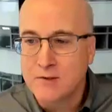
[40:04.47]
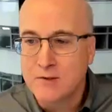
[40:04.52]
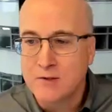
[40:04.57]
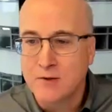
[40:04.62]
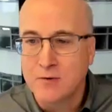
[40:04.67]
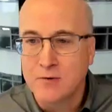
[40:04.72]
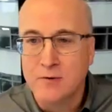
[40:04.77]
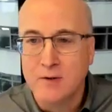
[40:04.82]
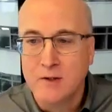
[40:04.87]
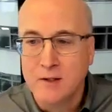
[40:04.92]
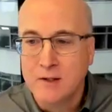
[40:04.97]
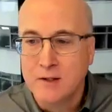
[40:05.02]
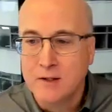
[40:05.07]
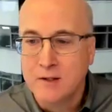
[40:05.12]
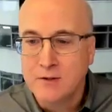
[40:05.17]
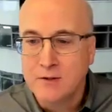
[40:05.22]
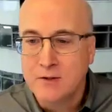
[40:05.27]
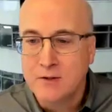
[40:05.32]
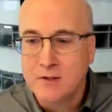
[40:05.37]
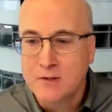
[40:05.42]
So
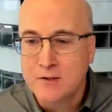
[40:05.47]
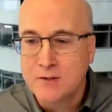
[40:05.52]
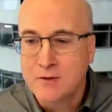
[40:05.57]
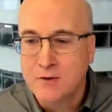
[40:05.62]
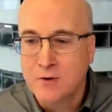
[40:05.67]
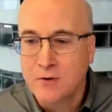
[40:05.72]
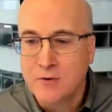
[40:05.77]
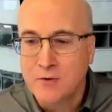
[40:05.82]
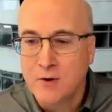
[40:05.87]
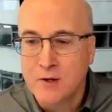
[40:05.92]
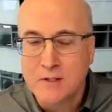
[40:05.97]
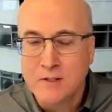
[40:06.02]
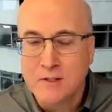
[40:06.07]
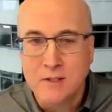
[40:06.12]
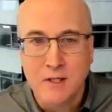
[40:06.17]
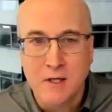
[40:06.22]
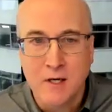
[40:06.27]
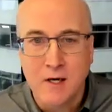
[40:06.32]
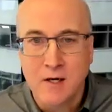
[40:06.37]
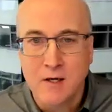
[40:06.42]
just your thoughts,
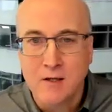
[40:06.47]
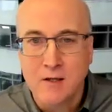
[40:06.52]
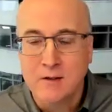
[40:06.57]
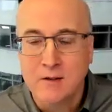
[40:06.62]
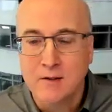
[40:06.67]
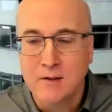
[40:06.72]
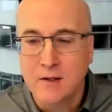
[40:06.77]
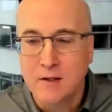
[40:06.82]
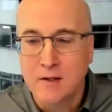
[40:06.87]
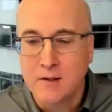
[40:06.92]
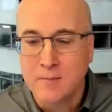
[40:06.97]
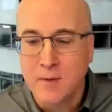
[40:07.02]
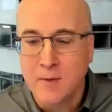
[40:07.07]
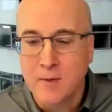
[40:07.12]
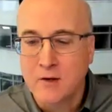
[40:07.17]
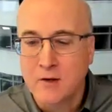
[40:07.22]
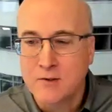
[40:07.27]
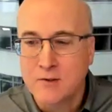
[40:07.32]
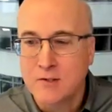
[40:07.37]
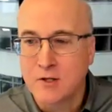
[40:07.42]
Leon, on the
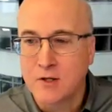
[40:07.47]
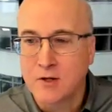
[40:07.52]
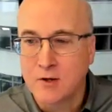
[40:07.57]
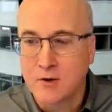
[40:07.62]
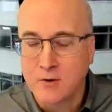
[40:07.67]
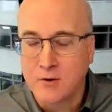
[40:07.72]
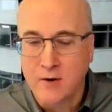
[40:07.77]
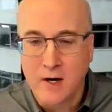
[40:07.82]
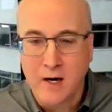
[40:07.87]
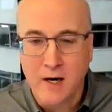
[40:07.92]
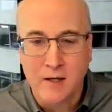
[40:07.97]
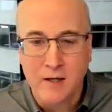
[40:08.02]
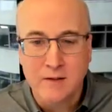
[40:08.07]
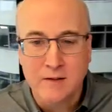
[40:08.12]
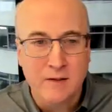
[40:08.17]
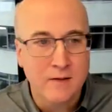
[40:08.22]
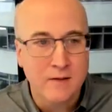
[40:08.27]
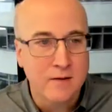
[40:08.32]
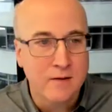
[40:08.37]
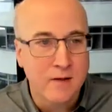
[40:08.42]
BioSecure
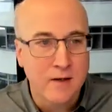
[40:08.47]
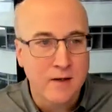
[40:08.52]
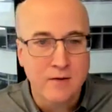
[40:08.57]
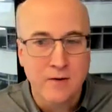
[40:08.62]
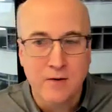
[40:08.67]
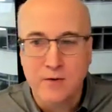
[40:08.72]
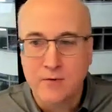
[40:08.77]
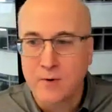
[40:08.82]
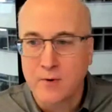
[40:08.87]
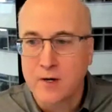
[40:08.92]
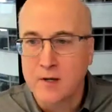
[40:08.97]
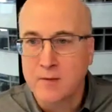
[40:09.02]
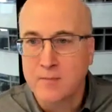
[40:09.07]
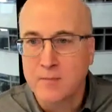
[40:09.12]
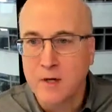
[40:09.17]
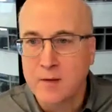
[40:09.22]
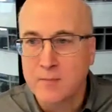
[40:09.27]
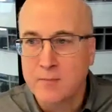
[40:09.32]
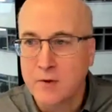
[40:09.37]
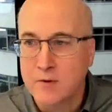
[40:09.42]
Act and the threat it
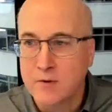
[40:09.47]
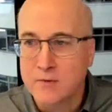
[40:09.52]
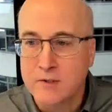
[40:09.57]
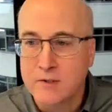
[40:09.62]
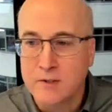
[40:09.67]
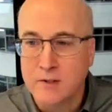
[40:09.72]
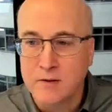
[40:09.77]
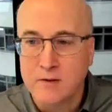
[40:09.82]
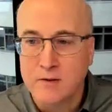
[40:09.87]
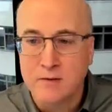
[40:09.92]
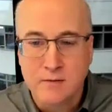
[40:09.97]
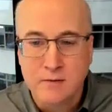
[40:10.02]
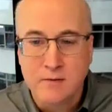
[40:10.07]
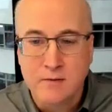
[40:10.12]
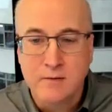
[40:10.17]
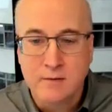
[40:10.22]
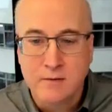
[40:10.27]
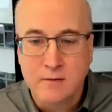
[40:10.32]
might pose here.